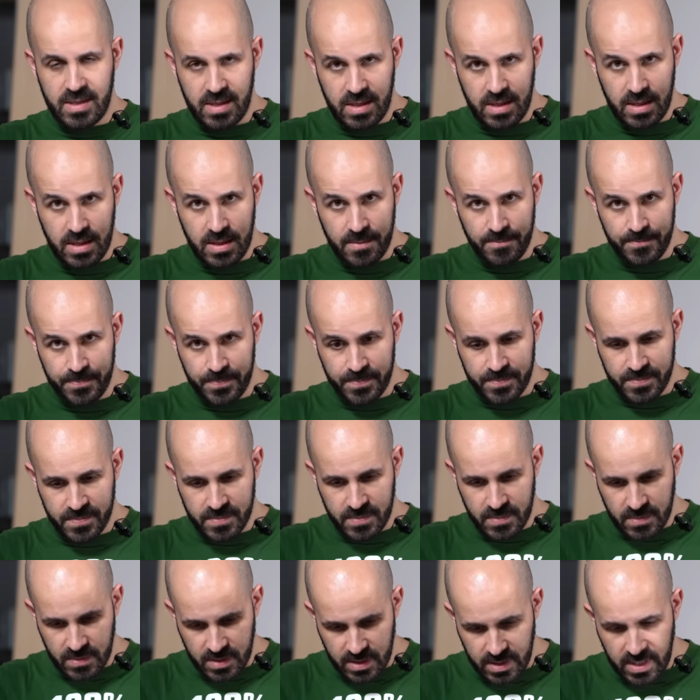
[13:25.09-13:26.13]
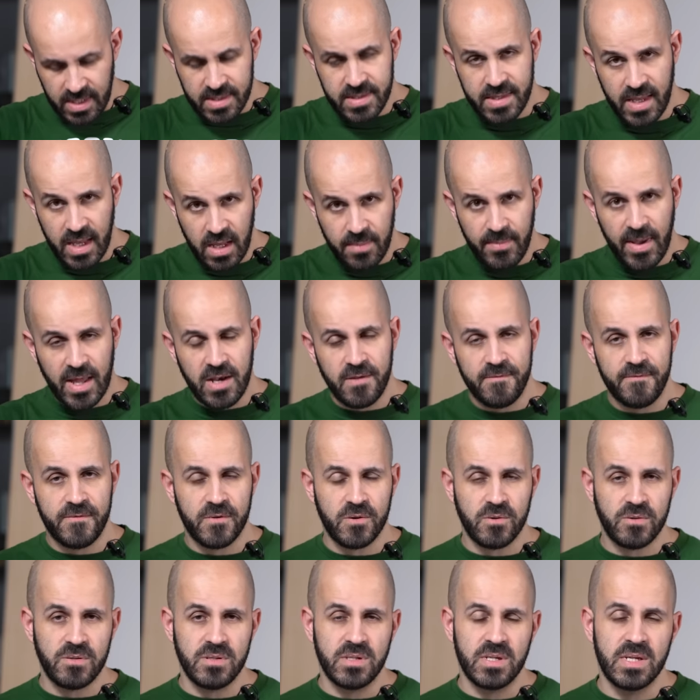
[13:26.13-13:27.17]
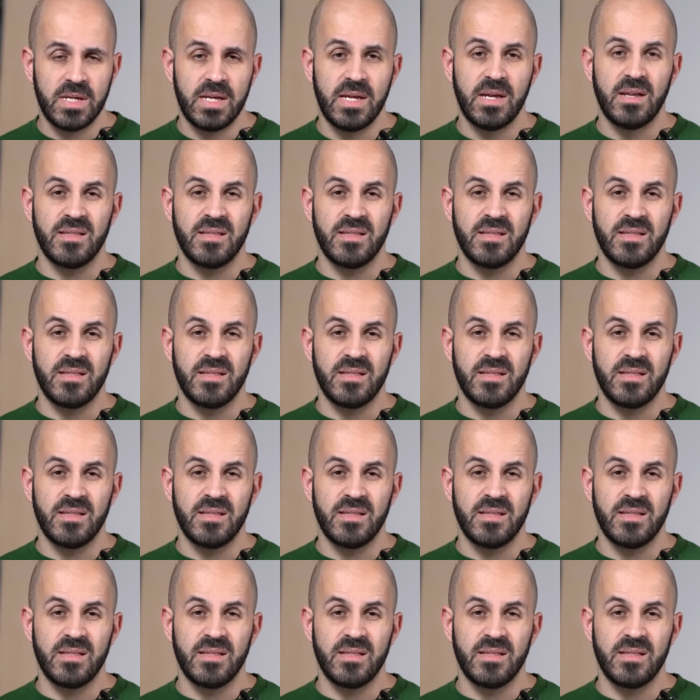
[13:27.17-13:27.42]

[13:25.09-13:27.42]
the intake manifold,